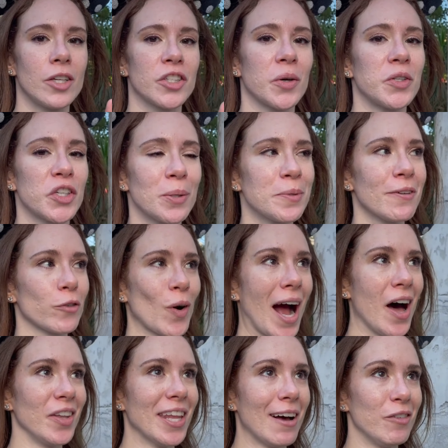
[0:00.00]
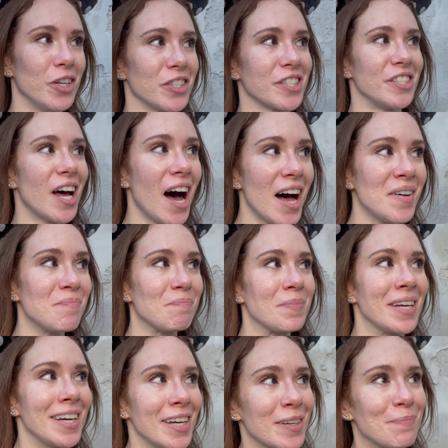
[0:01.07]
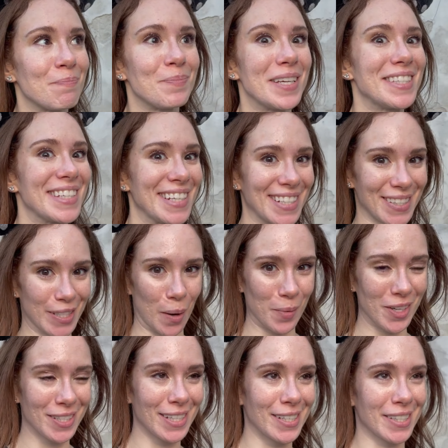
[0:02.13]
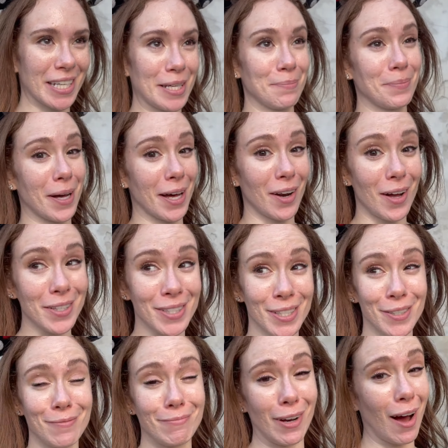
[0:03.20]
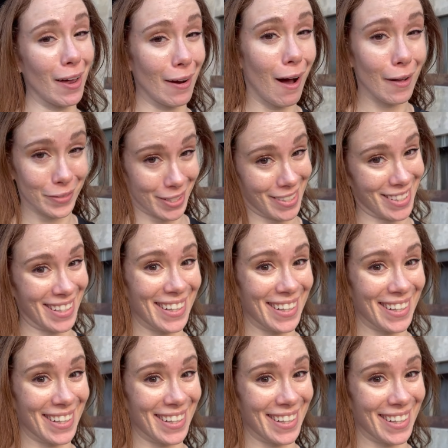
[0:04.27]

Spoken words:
So in terms of crowd levels, not peak busy summer season, but also not off season